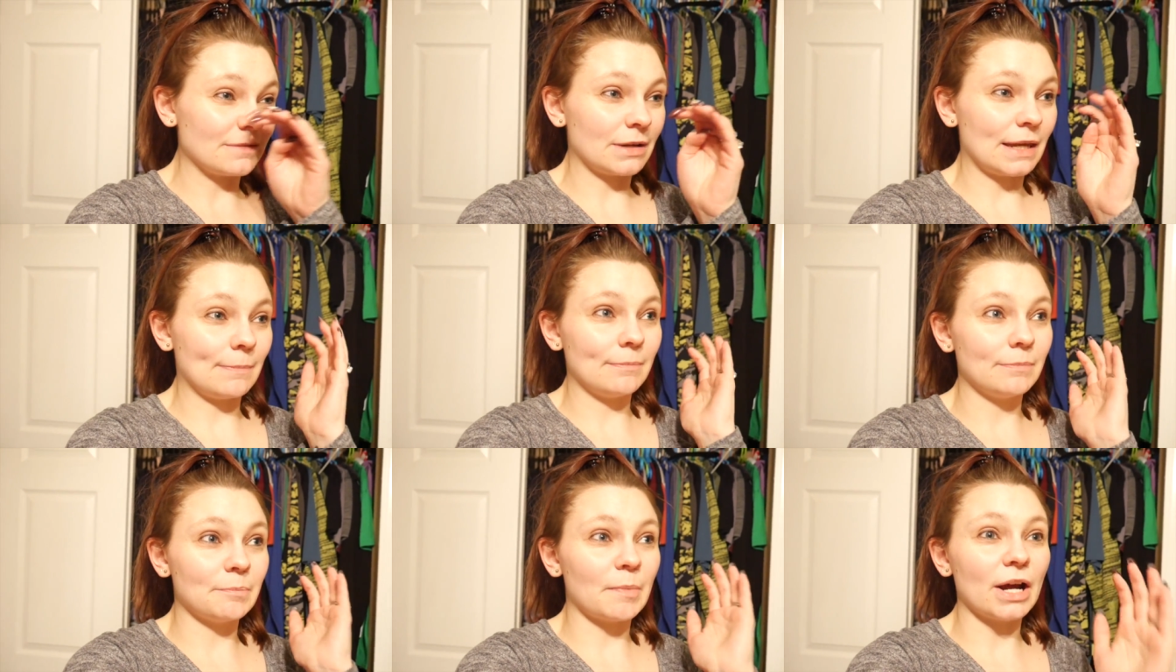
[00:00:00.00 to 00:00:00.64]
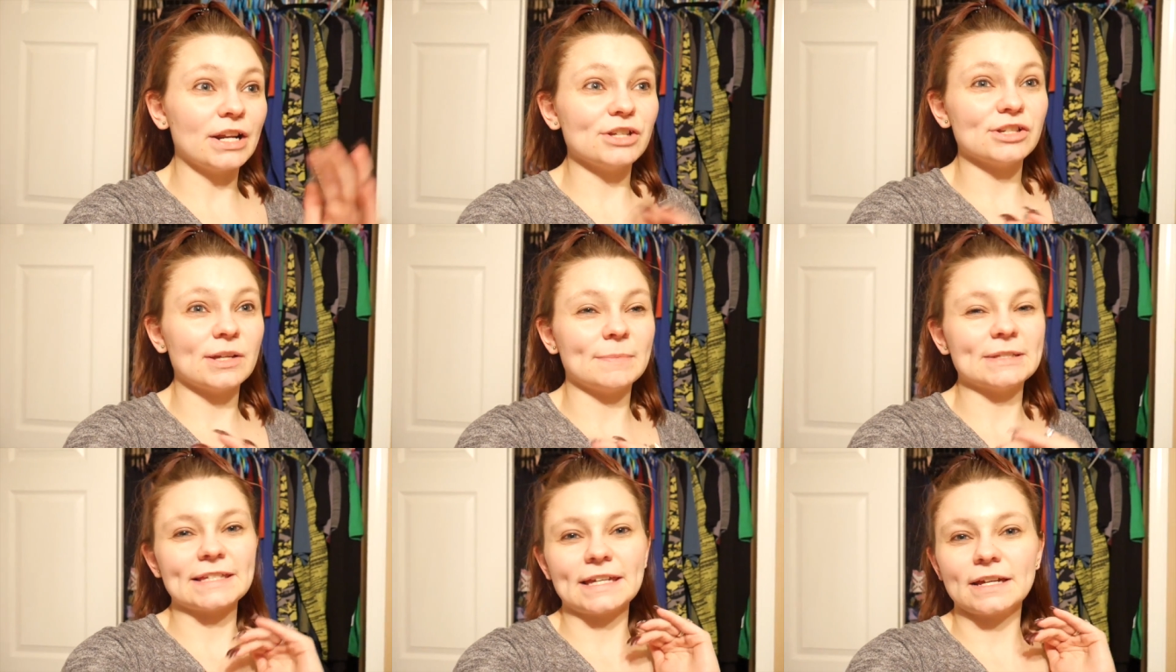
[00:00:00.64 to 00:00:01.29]
My body
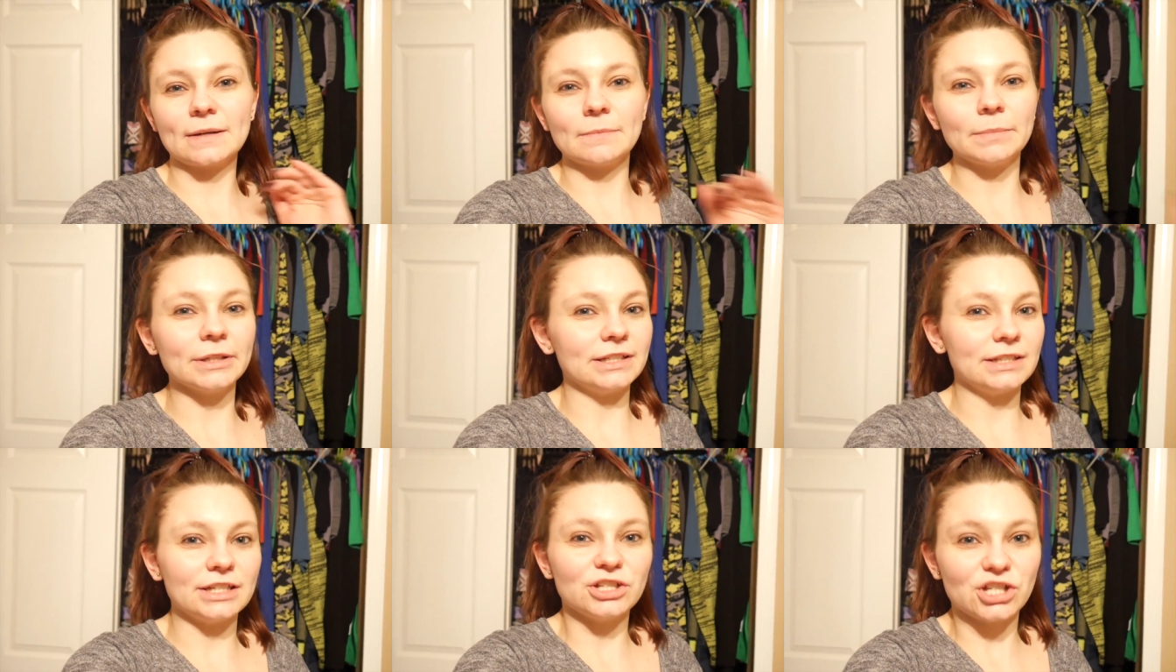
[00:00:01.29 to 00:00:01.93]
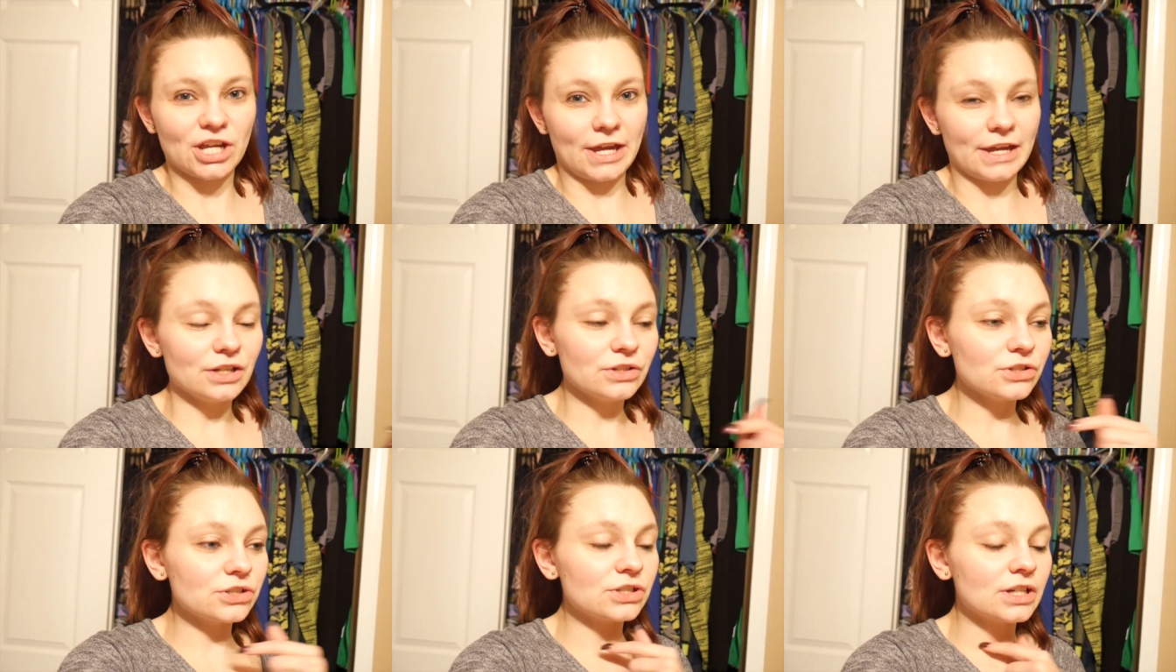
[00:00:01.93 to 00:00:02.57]
shape is like completely
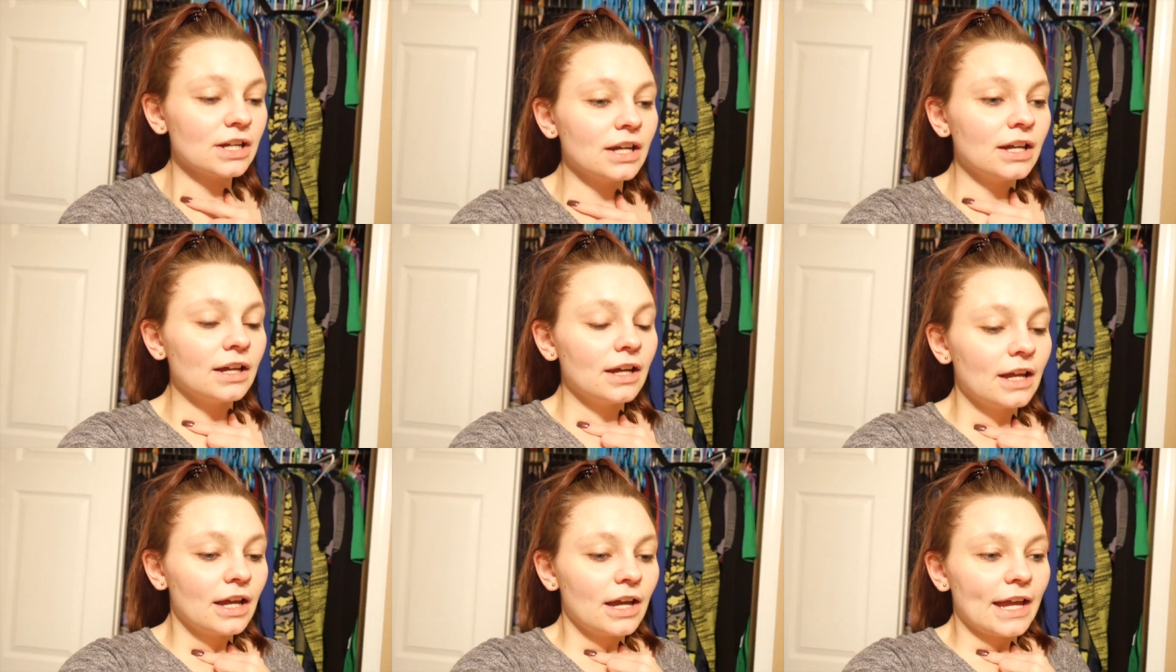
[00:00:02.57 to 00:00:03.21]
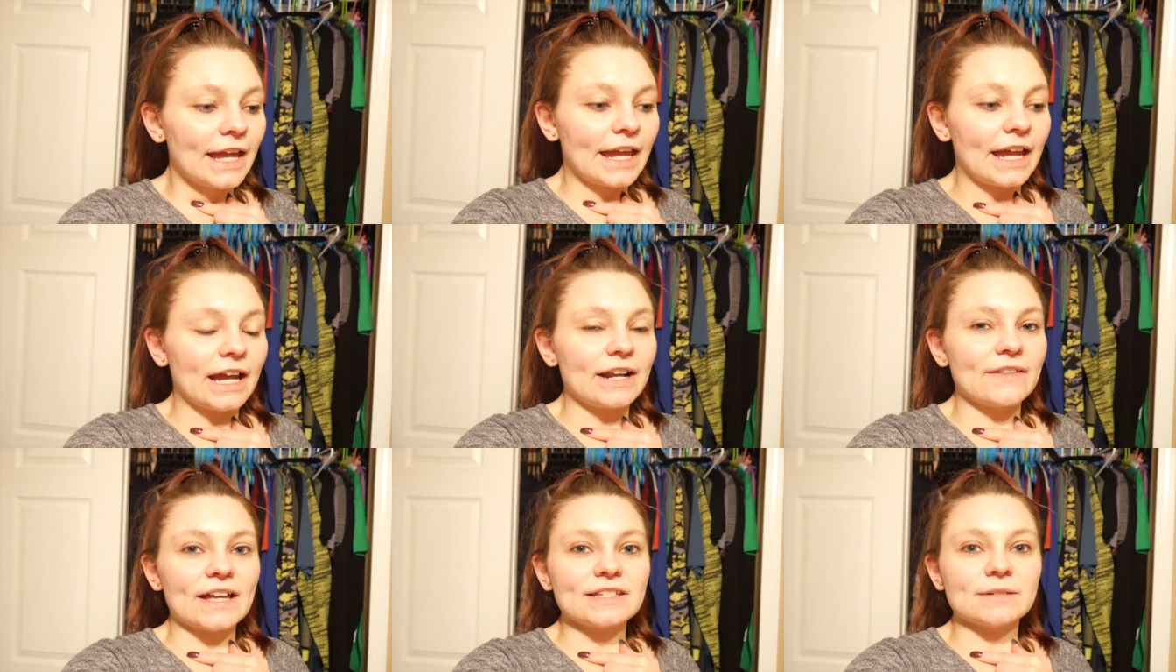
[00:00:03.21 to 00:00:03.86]
changed
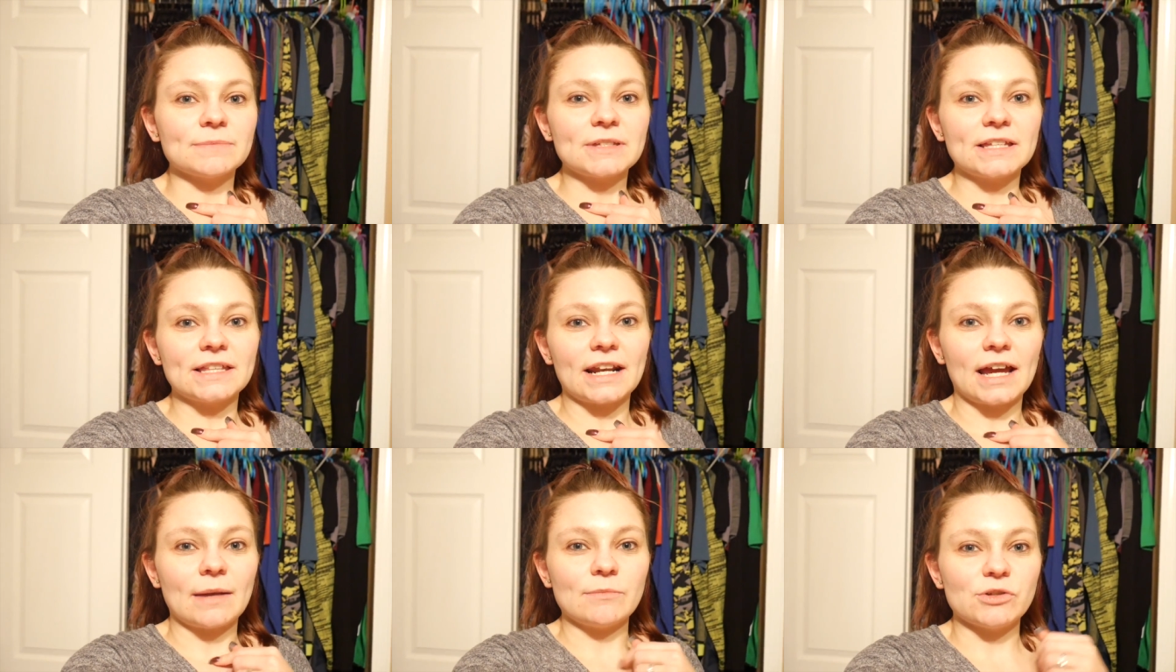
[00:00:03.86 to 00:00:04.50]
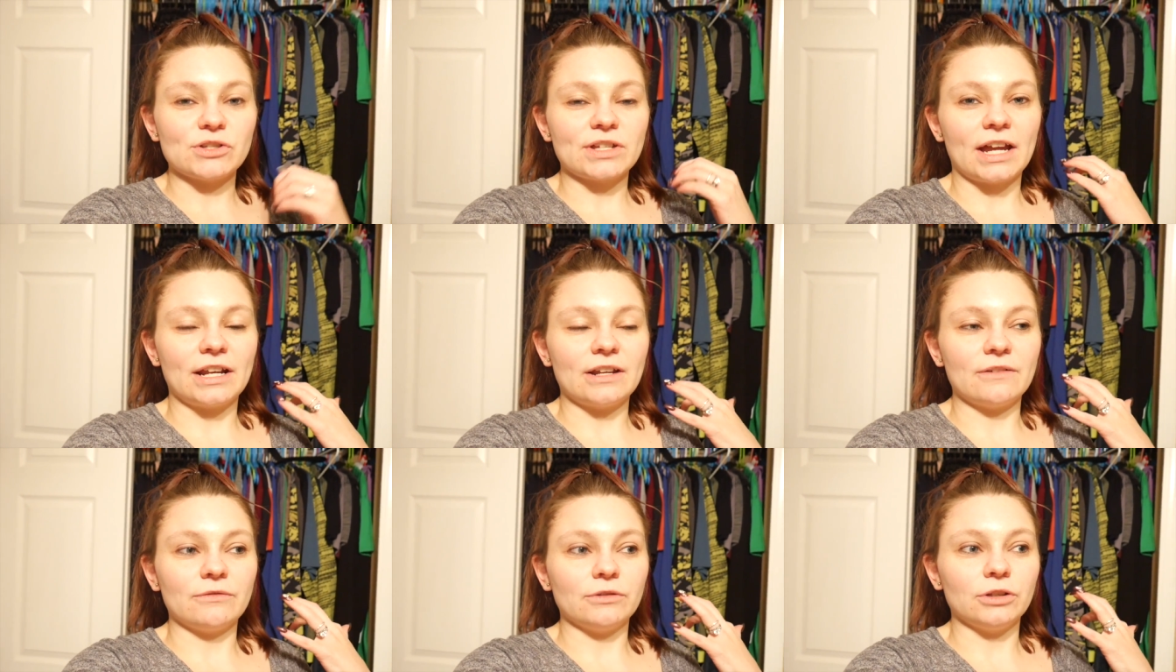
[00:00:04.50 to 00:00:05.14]
and that's something that I'm just kind
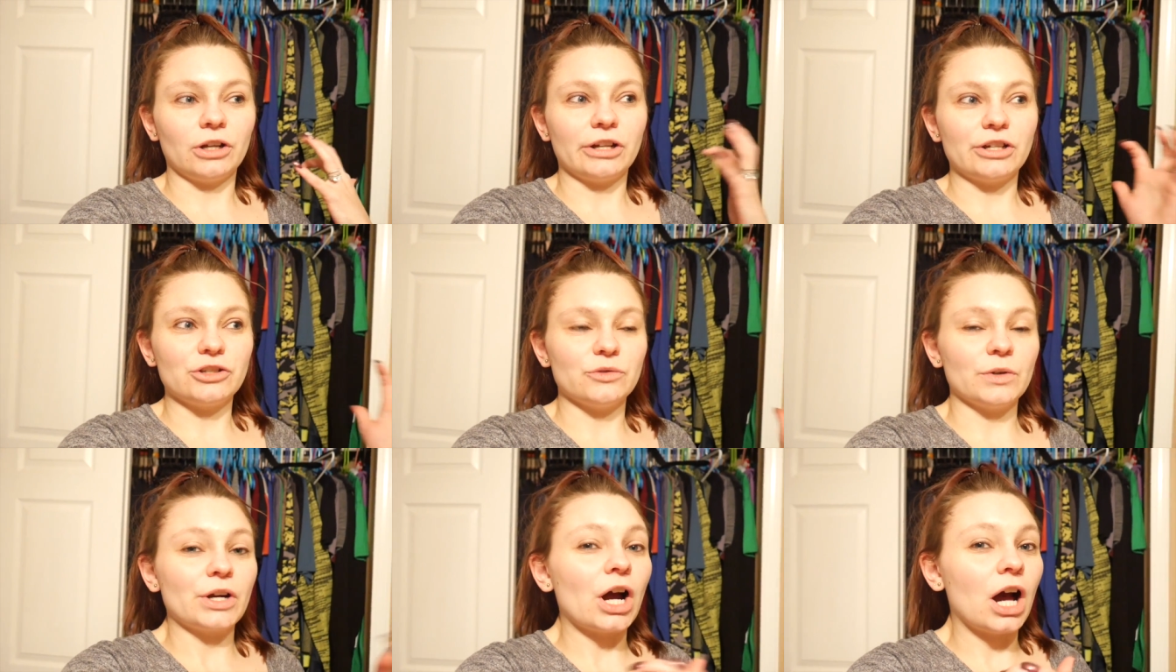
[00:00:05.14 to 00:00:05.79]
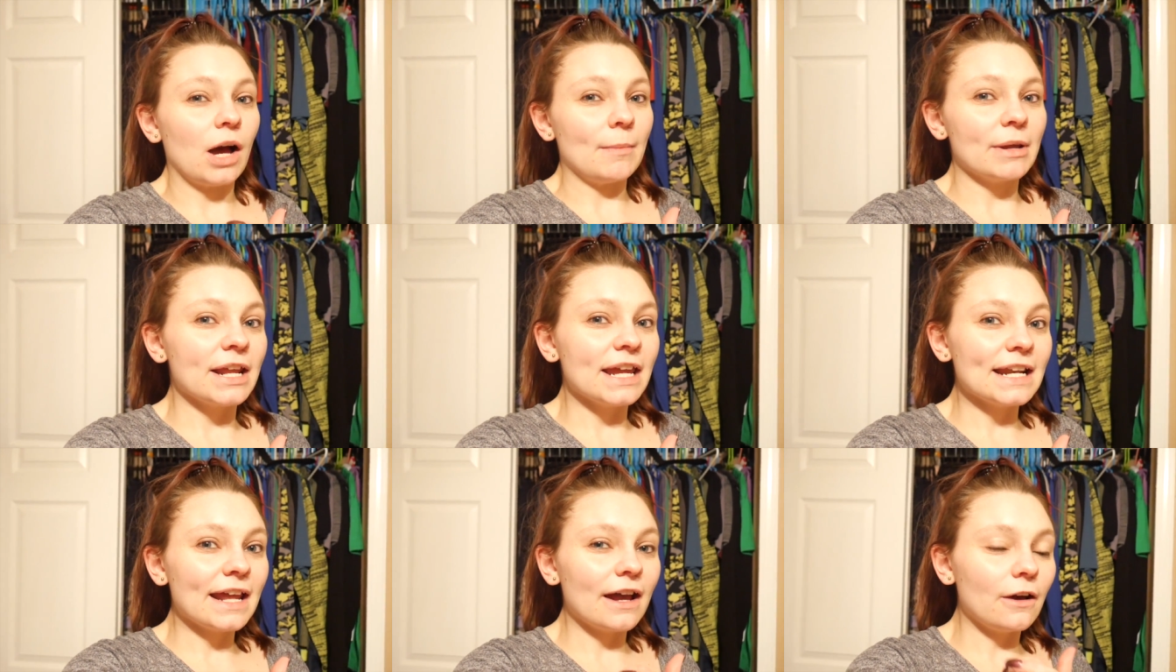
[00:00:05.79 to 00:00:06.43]
of learning to
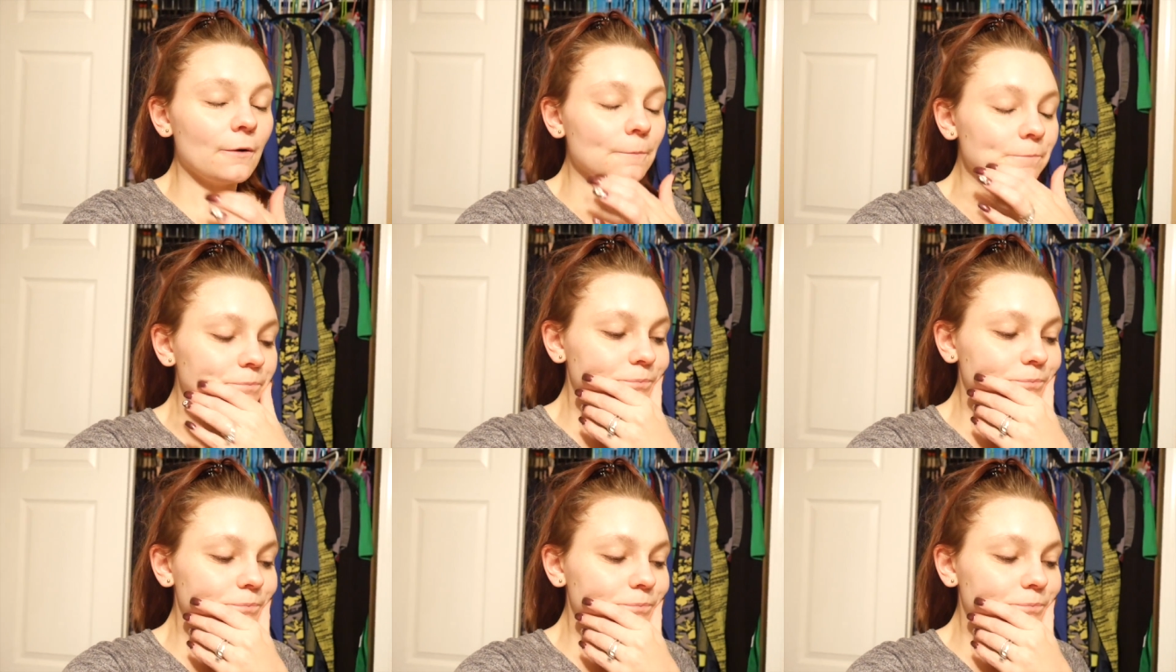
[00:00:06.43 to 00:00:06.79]
accommodate now.